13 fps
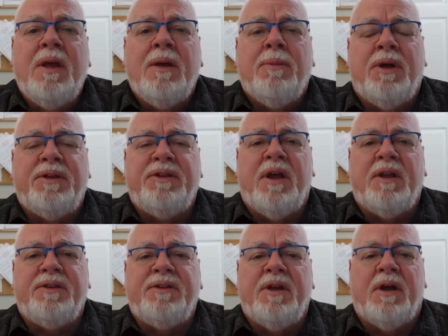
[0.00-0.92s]
but
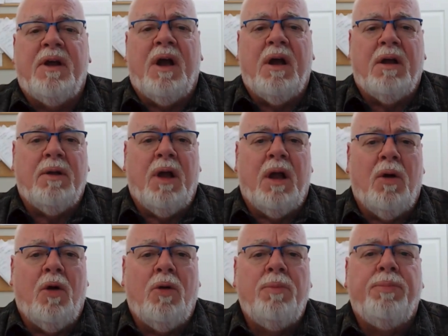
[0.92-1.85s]
yet uh, our our
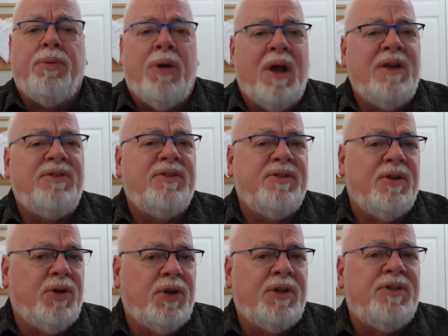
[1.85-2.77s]
home prices are
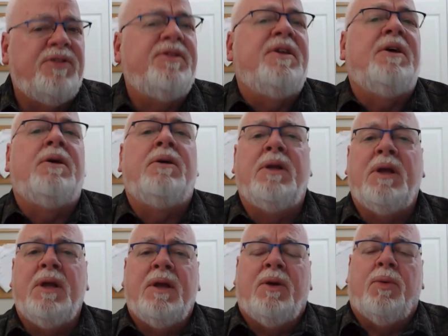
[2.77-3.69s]
good still.
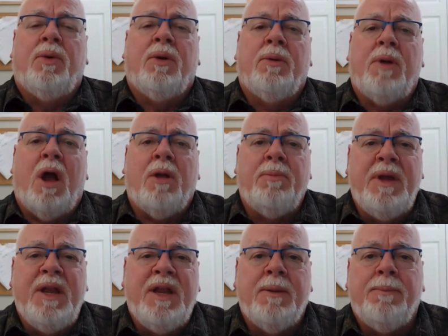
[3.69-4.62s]
We're our
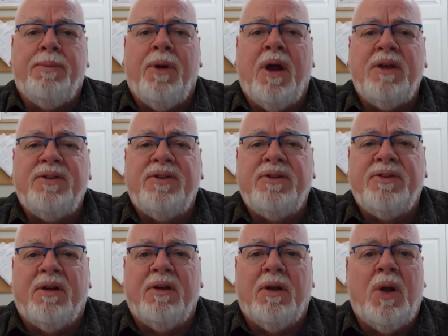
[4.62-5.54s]
median prices
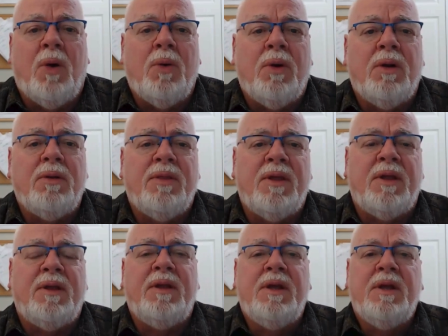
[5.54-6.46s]
are lower
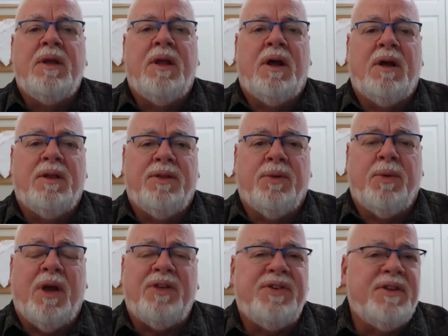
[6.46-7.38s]
than uh, the
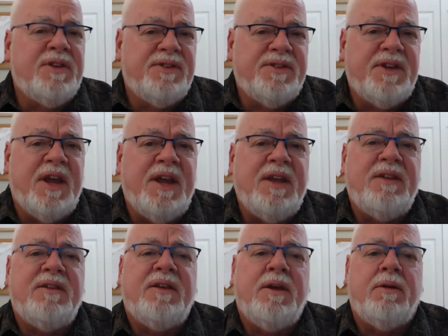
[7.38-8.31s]
rest of the
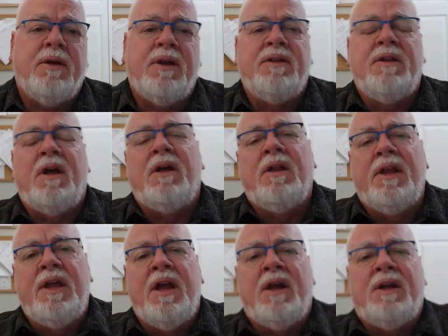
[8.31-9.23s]
state here in uh,
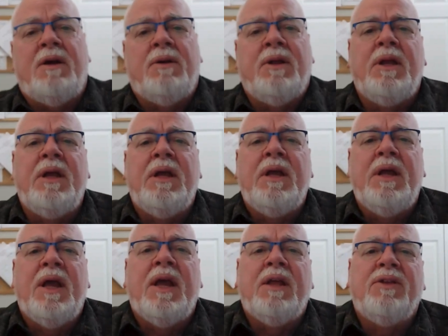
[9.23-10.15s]
Leon County,
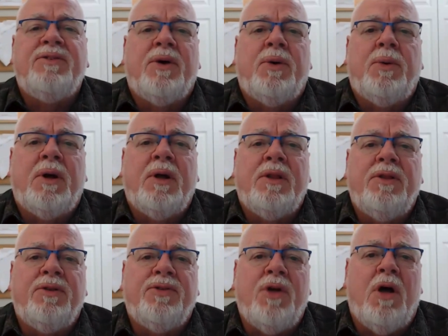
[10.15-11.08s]
and so uh,
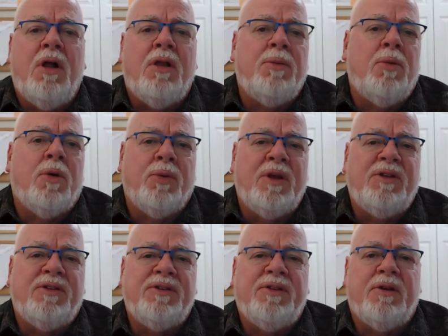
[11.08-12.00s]
there's all the more
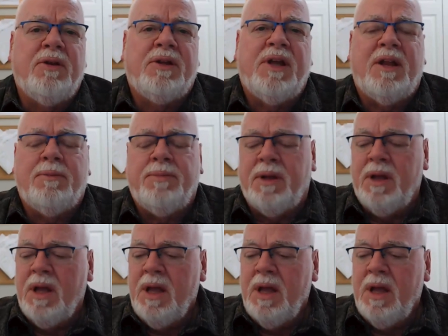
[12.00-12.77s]
reason to look at it. But